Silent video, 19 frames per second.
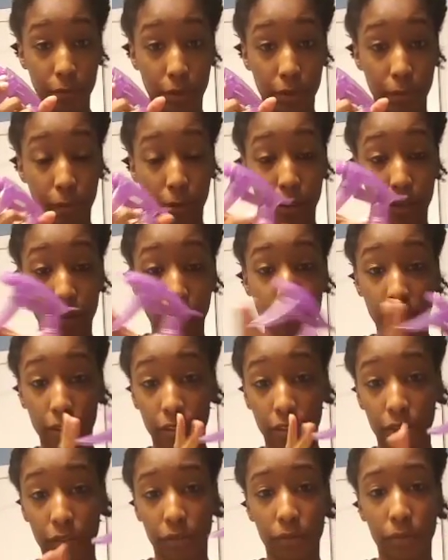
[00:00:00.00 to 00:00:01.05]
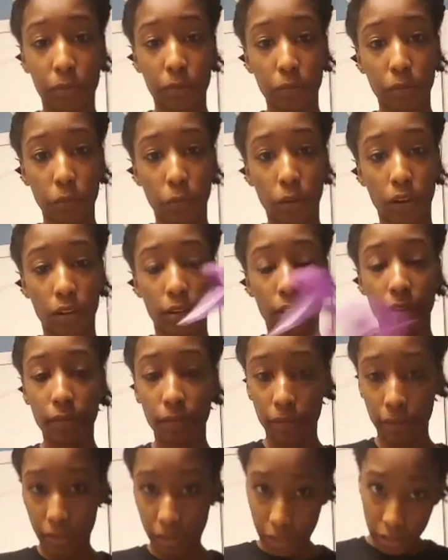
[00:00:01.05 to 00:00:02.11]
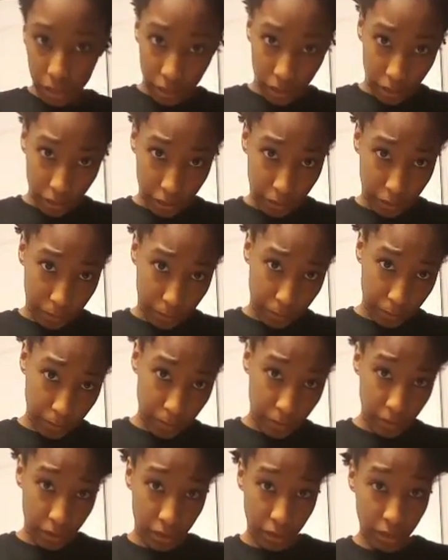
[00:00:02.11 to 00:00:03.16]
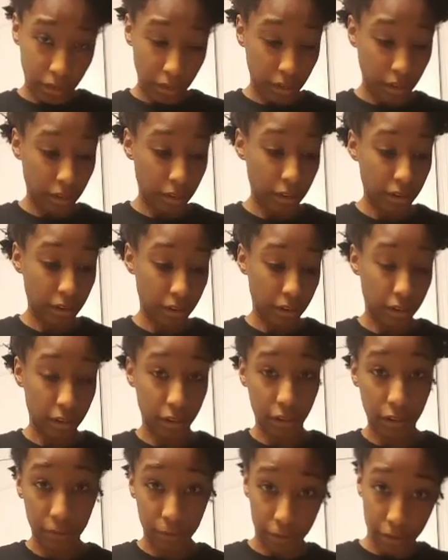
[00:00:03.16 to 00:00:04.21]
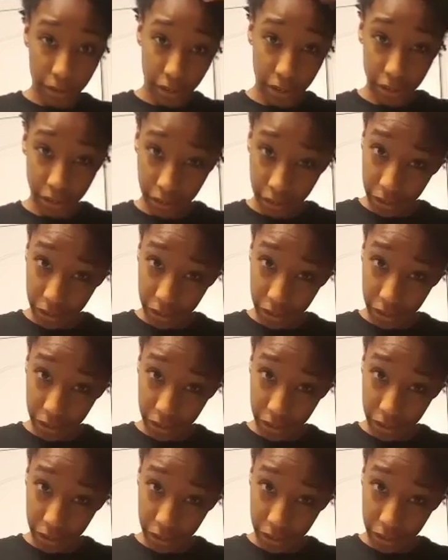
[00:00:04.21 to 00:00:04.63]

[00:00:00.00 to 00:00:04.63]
So then I went natural. Basically, you have to cut all your hair off and start over.